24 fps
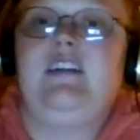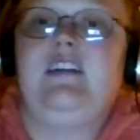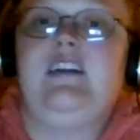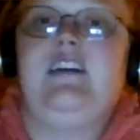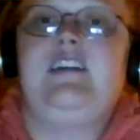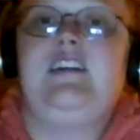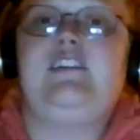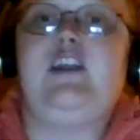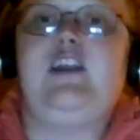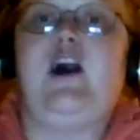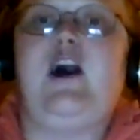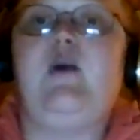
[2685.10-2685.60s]

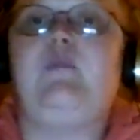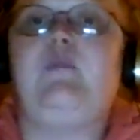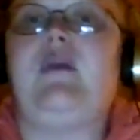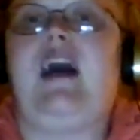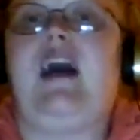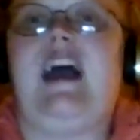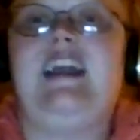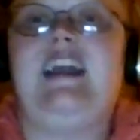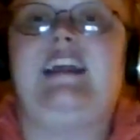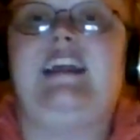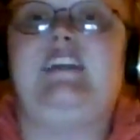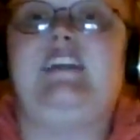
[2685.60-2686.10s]
Nope,
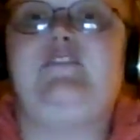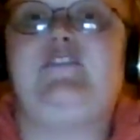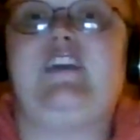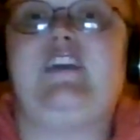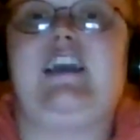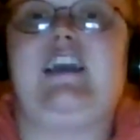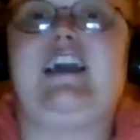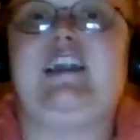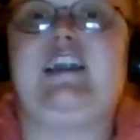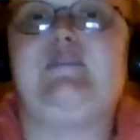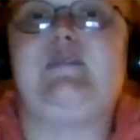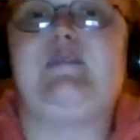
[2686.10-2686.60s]
I didn't
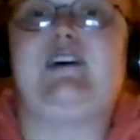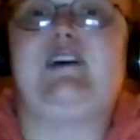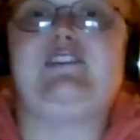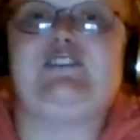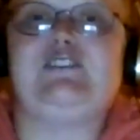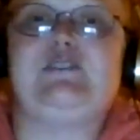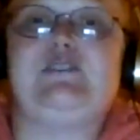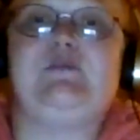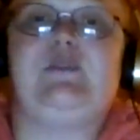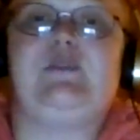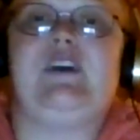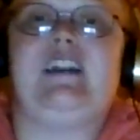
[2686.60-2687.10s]
forget about
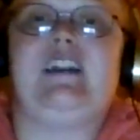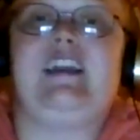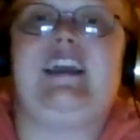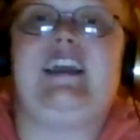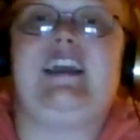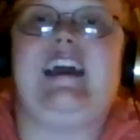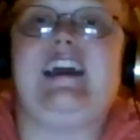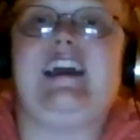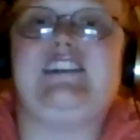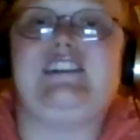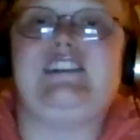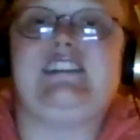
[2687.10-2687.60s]
you, Brittany.
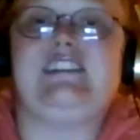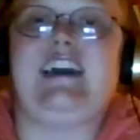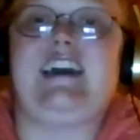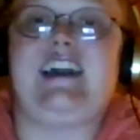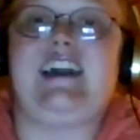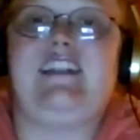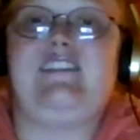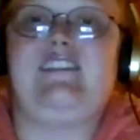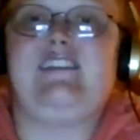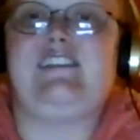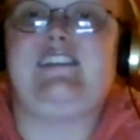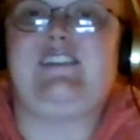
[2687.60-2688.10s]
I just got
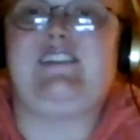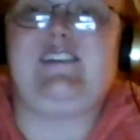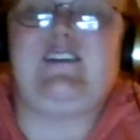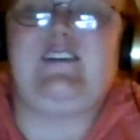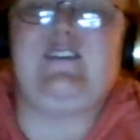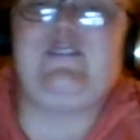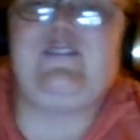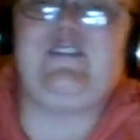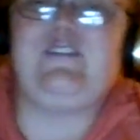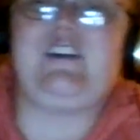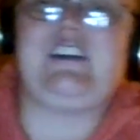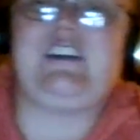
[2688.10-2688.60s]
a little
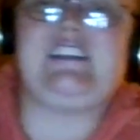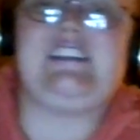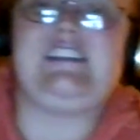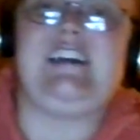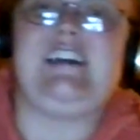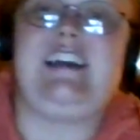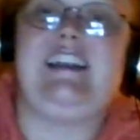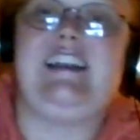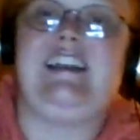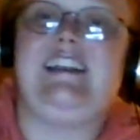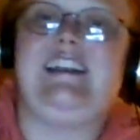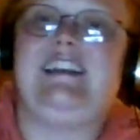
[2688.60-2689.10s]

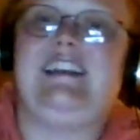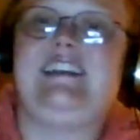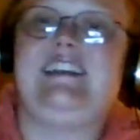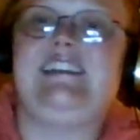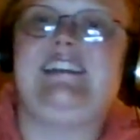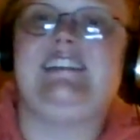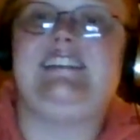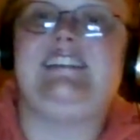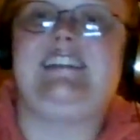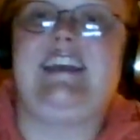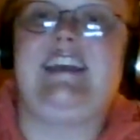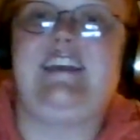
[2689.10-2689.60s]
overexcited because
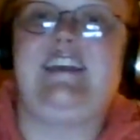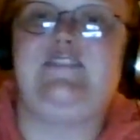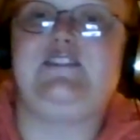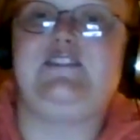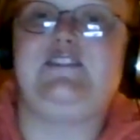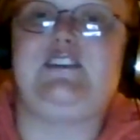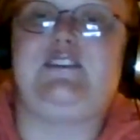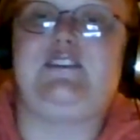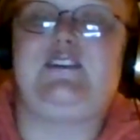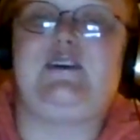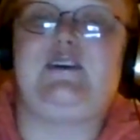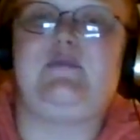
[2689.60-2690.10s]
Dave
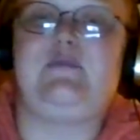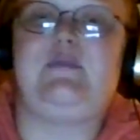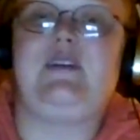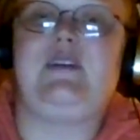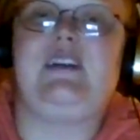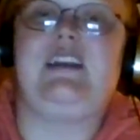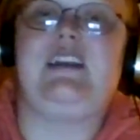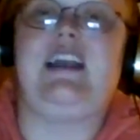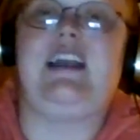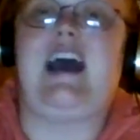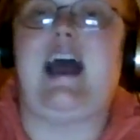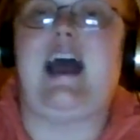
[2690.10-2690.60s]
showed up,
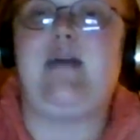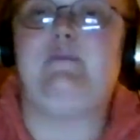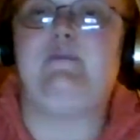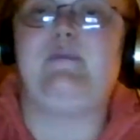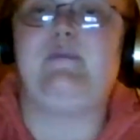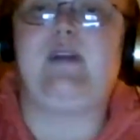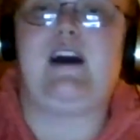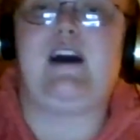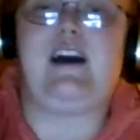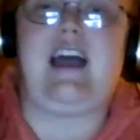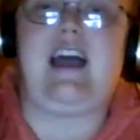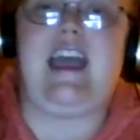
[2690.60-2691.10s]
and
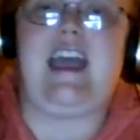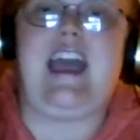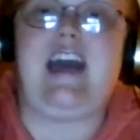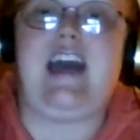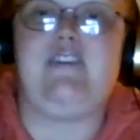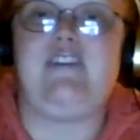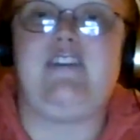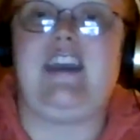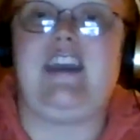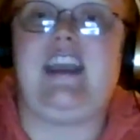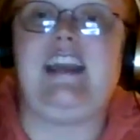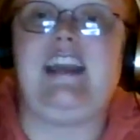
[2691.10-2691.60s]
I have
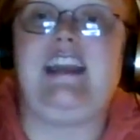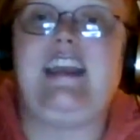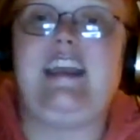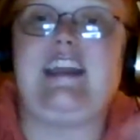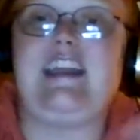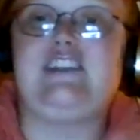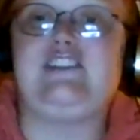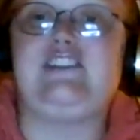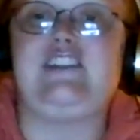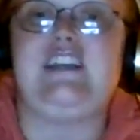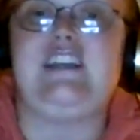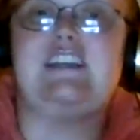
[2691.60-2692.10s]

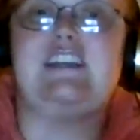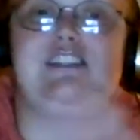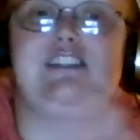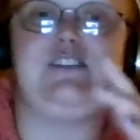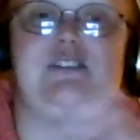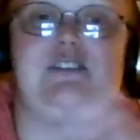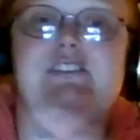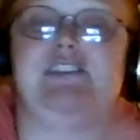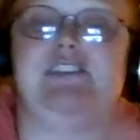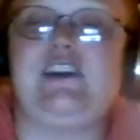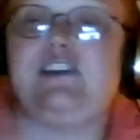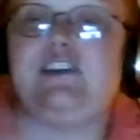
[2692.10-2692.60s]
ADHD, so
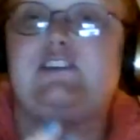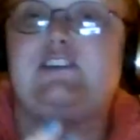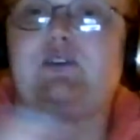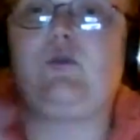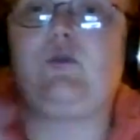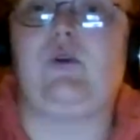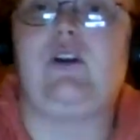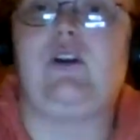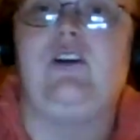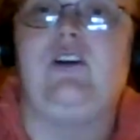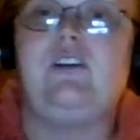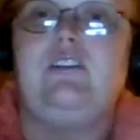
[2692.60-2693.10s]
it's like
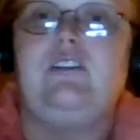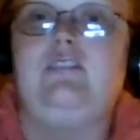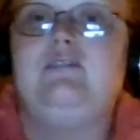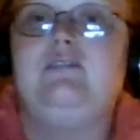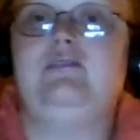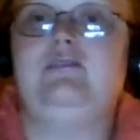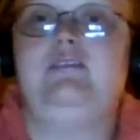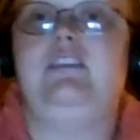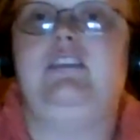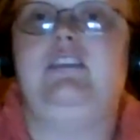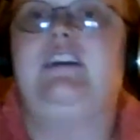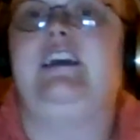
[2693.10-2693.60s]
squirrel,
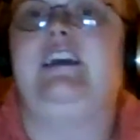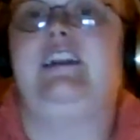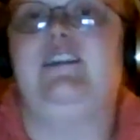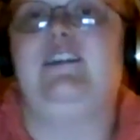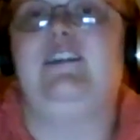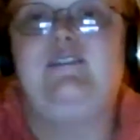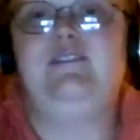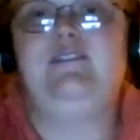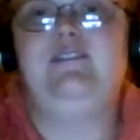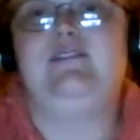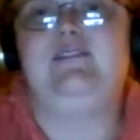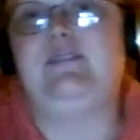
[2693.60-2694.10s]

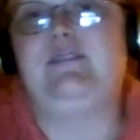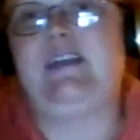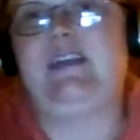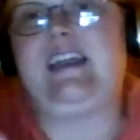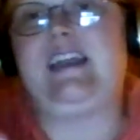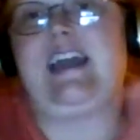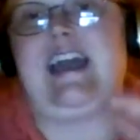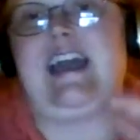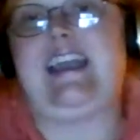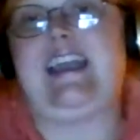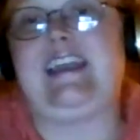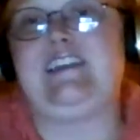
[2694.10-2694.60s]
Like
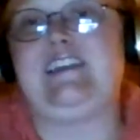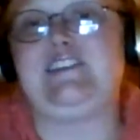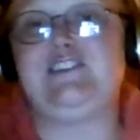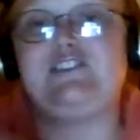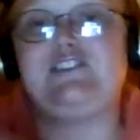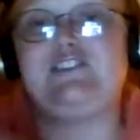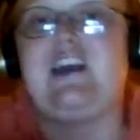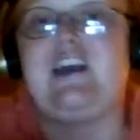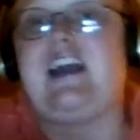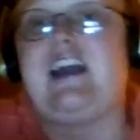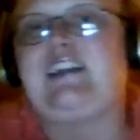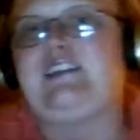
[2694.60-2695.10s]
I get
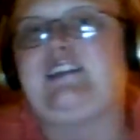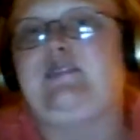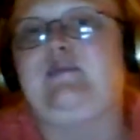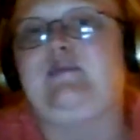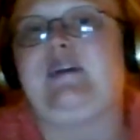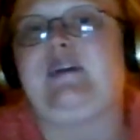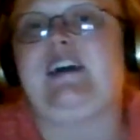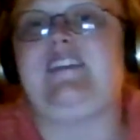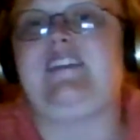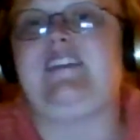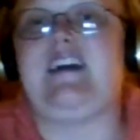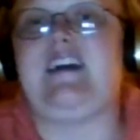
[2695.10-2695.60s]
distracted
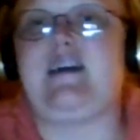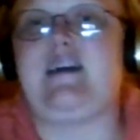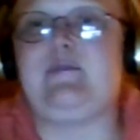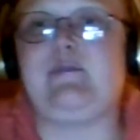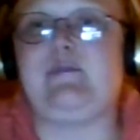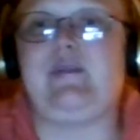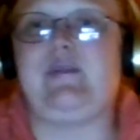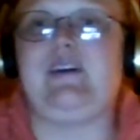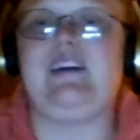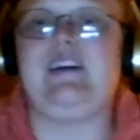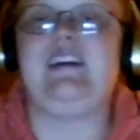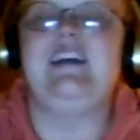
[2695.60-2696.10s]
by that.
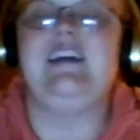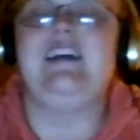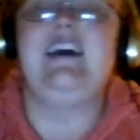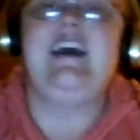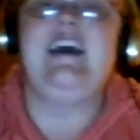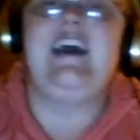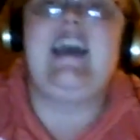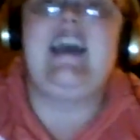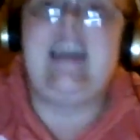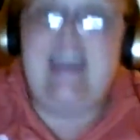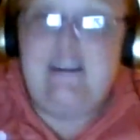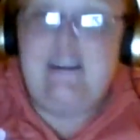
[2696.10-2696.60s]
But
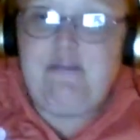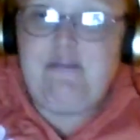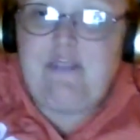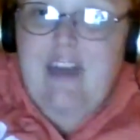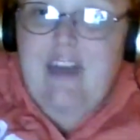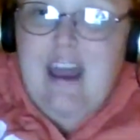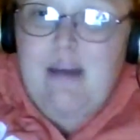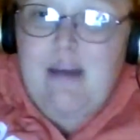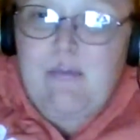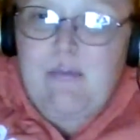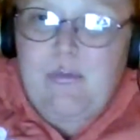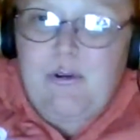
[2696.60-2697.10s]
hey,
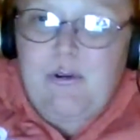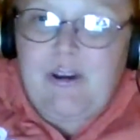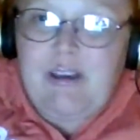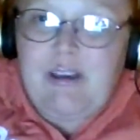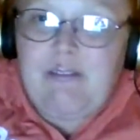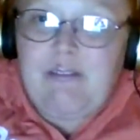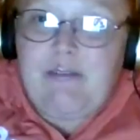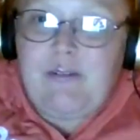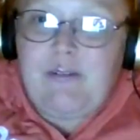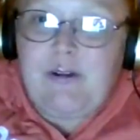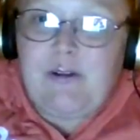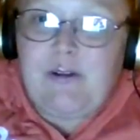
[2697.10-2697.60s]
Fat Boy
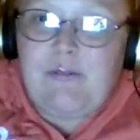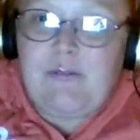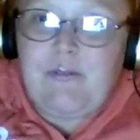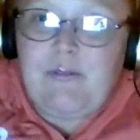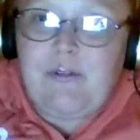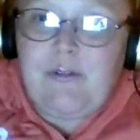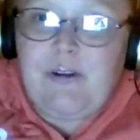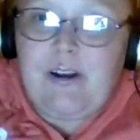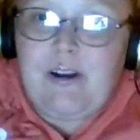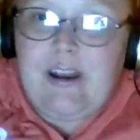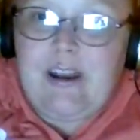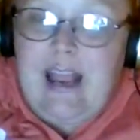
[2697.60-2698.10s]

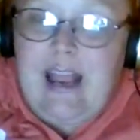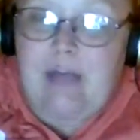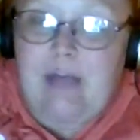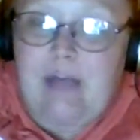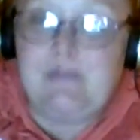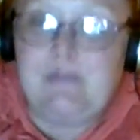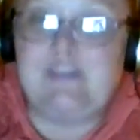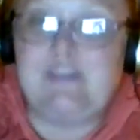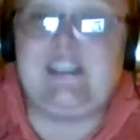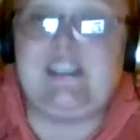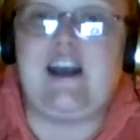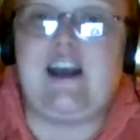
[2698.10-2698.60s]
440, I'm
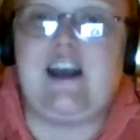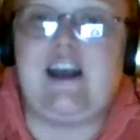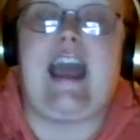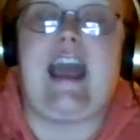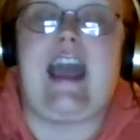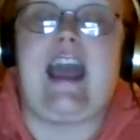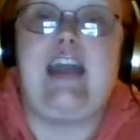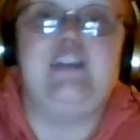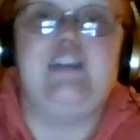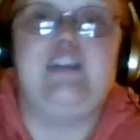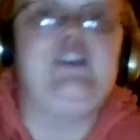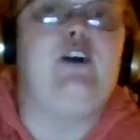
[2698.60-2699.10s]
sorry.
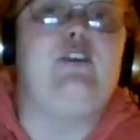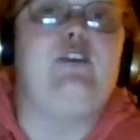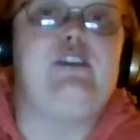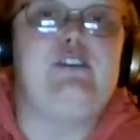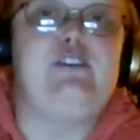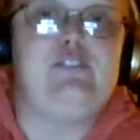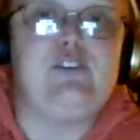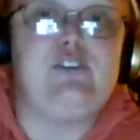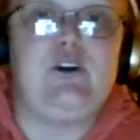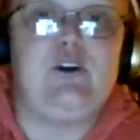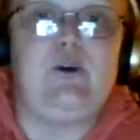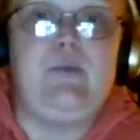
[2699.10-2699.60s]
I know
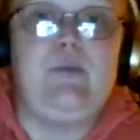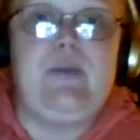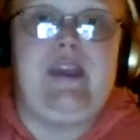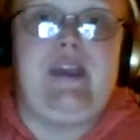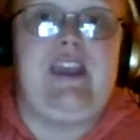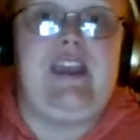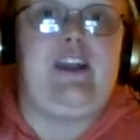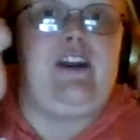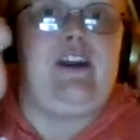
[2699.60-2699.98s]
you told me